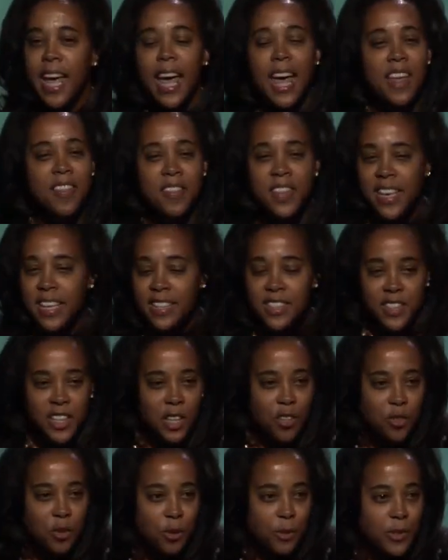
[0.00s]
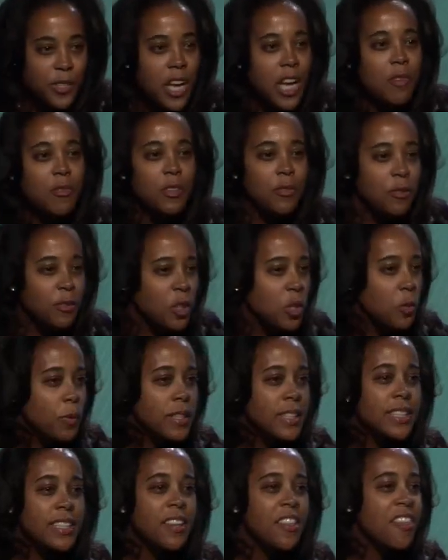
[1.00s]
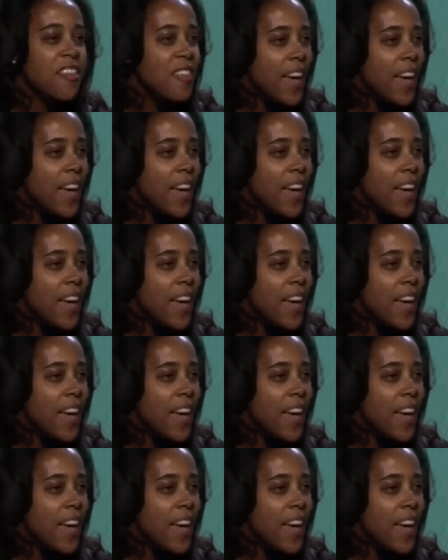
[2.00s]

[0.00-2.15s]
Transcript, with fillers: and these teachers have influenced